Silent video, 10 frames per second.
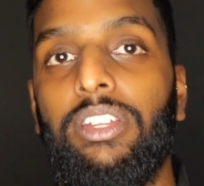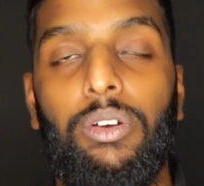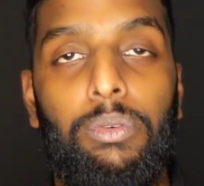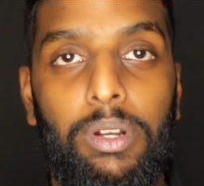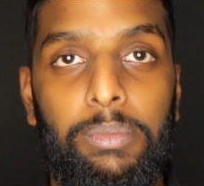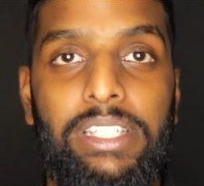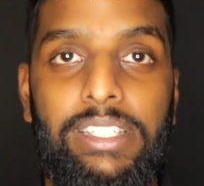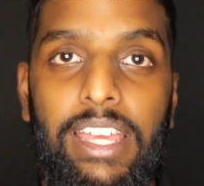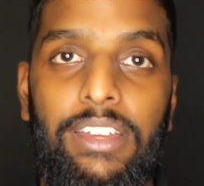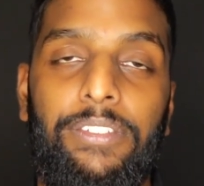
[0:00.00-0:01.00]
You know, we want to be
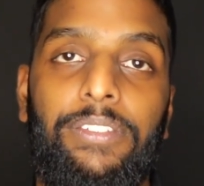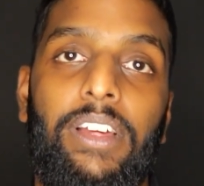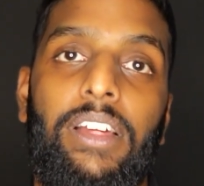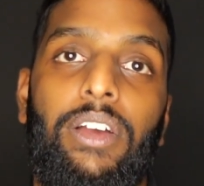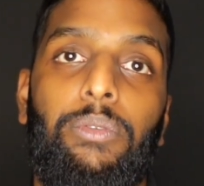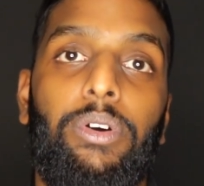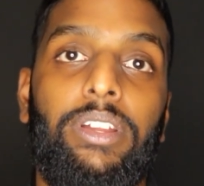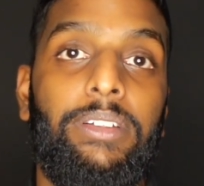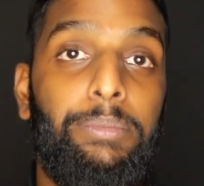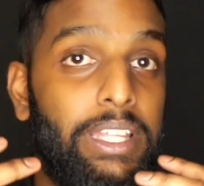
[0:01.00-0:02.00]
safe, we
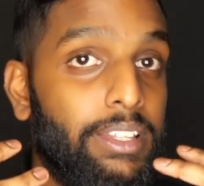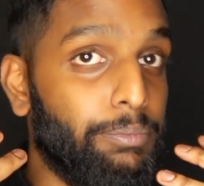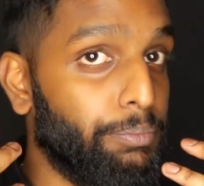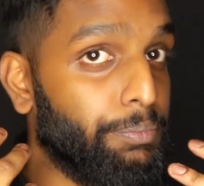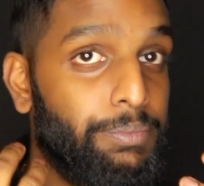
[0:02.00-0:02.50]
want to be,